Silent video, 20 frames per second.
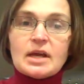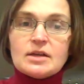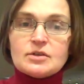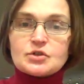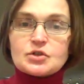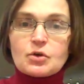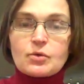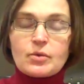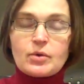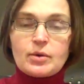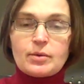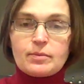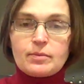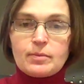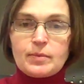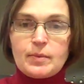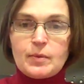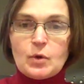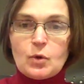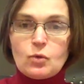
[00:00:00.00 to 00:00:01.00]
And so,
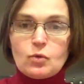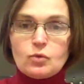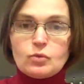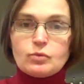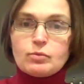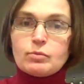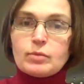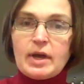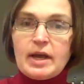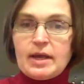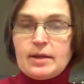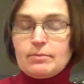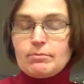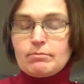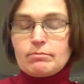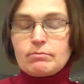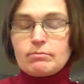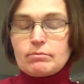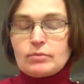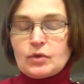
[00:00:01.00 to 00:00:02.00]

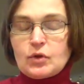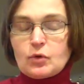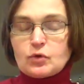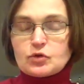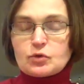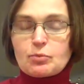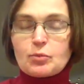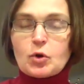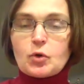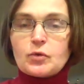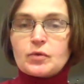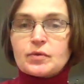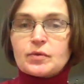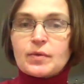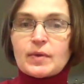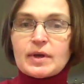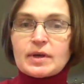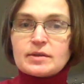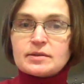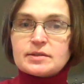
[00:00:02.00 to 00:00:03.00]
those are both
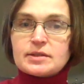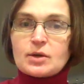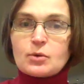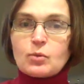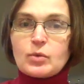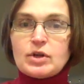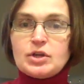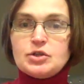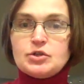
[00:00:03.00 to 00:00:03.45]
things that